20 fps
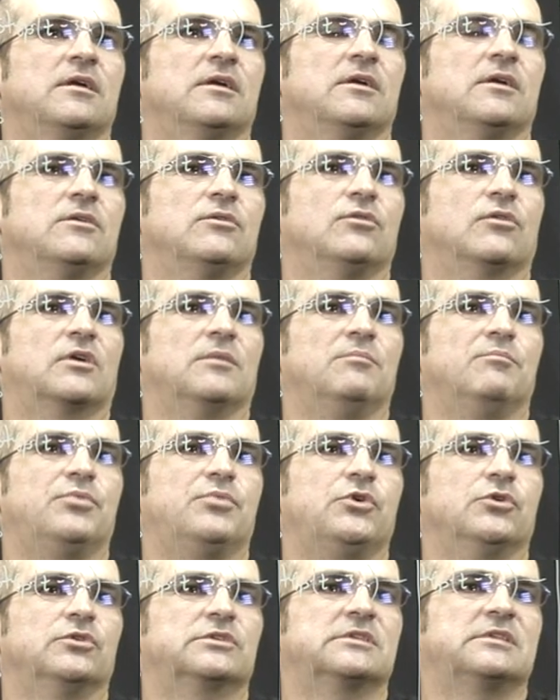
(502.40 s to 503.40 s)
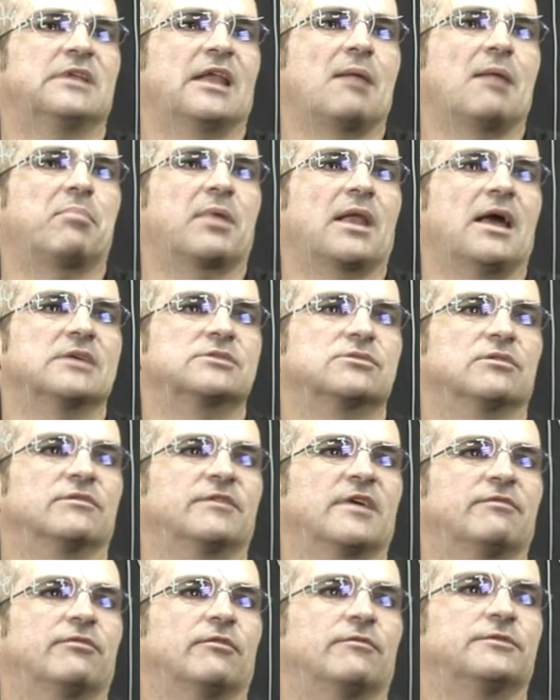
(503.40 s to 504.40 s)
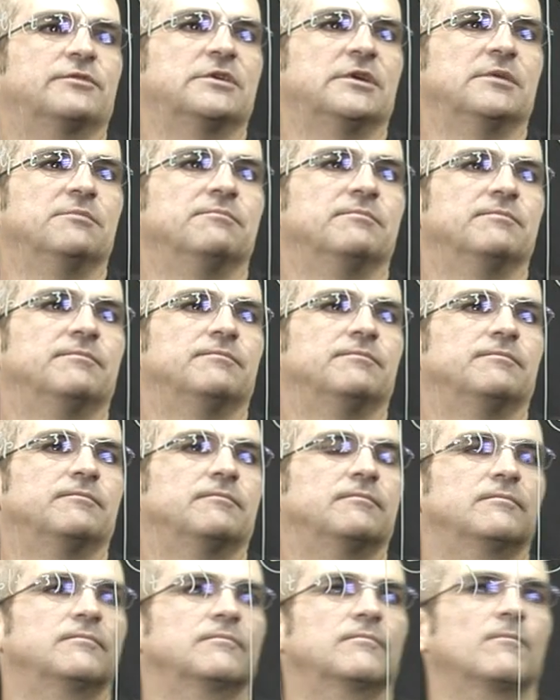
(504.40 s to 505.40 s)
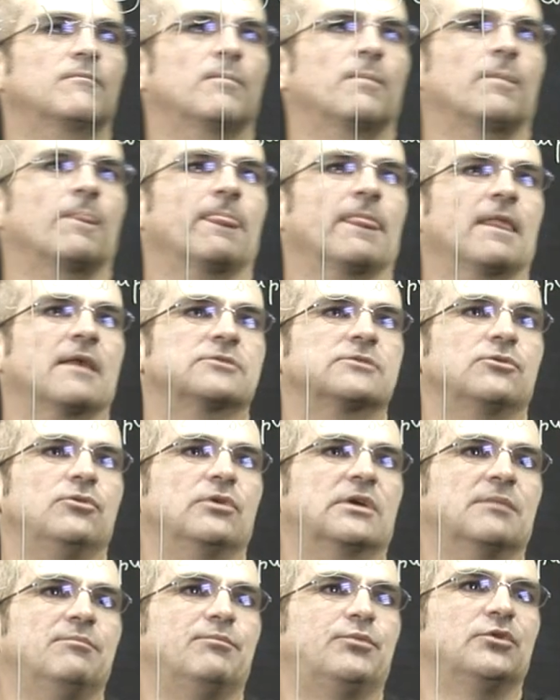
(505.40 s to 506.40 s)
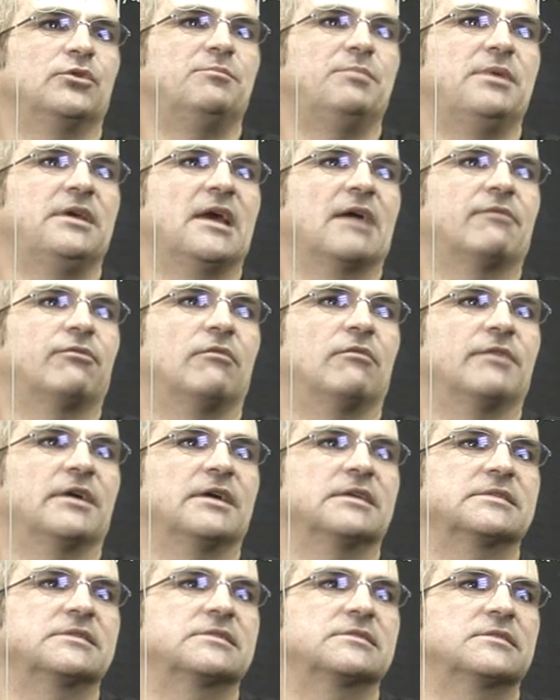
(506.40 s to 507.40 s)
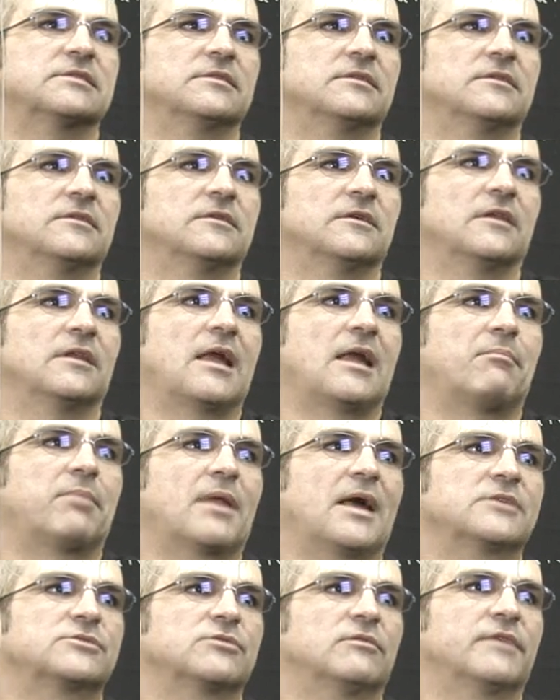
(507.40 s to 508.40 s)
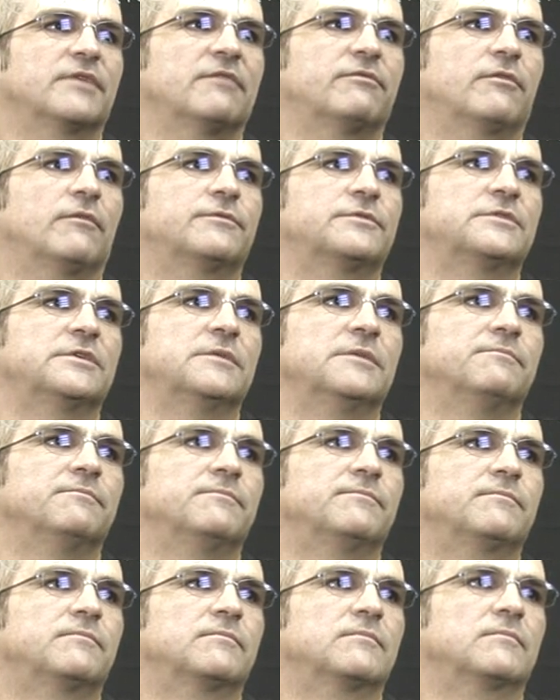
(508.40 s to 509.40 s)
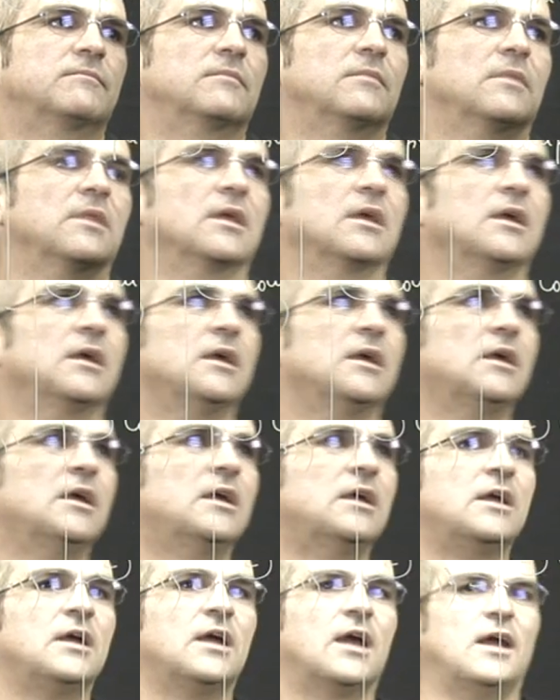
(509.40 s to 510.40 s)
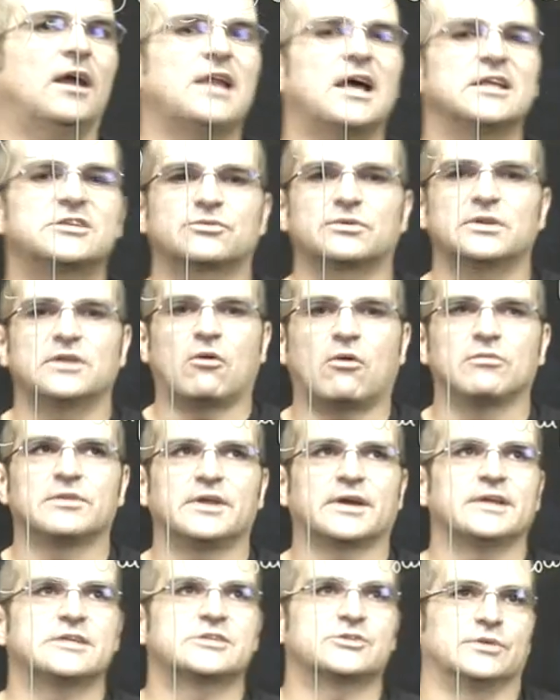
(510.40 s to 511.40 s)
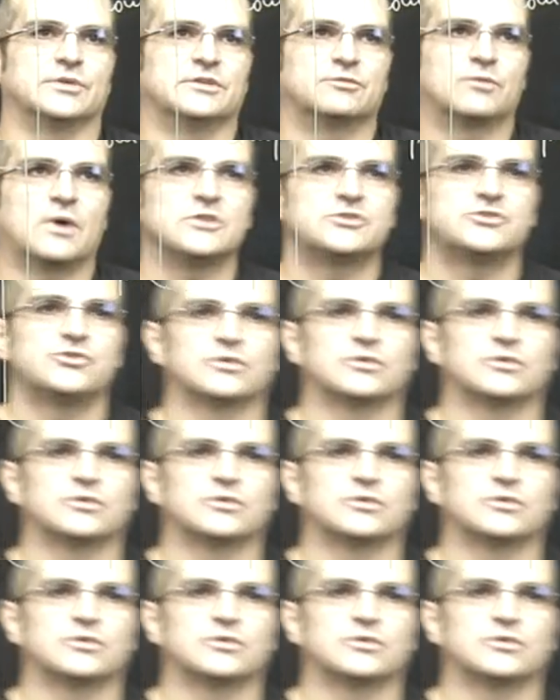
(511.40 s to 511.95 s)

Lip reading: you compute the Laplace of f of t. So you compute big F of s, Laplace of f of t. And that's really all there is to it. Once you're